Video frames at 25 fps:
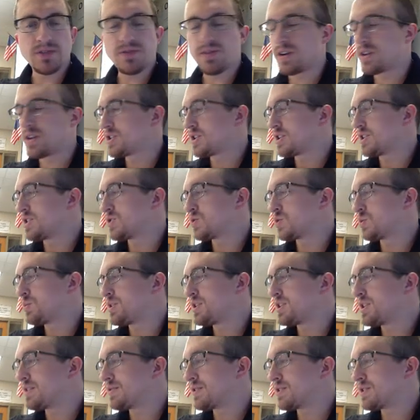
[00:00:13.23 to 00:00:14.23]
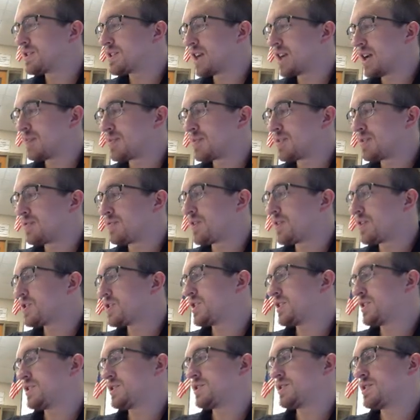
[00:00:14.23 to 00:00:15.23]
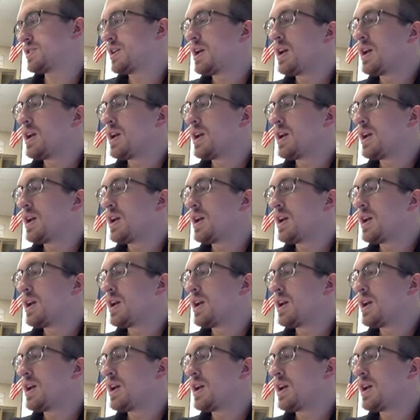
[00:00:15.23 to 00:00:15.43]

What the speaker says: functions would be different types of functions.